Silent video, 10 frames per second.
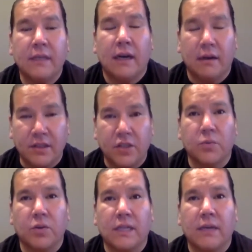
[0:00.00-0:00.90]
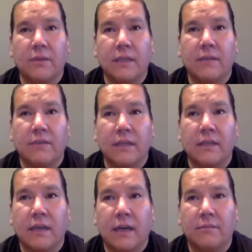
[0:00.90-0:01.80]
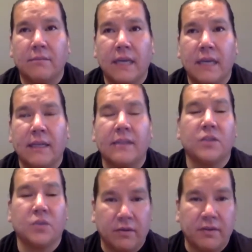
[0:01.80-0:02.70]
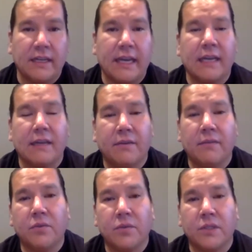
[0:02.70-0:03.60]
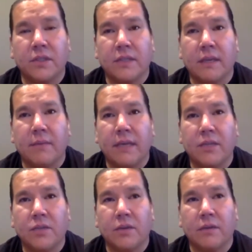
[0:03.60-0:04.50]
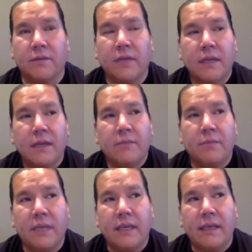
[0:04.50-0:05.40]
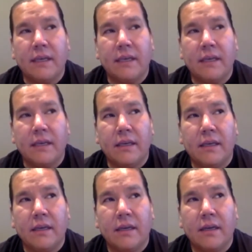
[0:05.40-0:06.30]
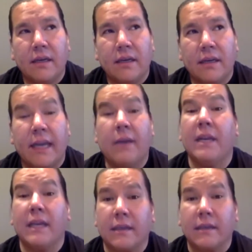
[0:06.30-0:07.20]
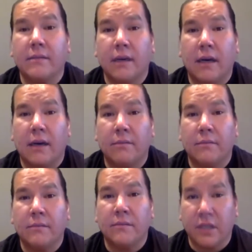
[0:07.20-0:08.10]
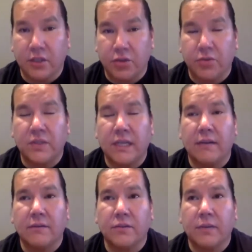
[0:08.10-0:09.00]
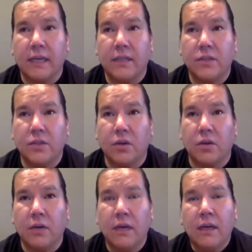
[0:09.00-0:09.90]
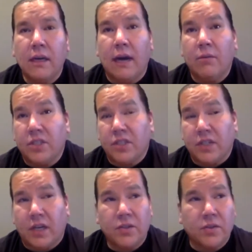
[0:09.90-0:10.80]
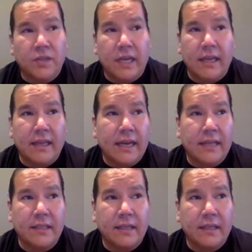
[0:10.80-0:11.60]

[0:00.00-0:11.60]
this world that we live in, and sort of the negative influences that may sort of be inhibiting their true selves, right? So I would just also say that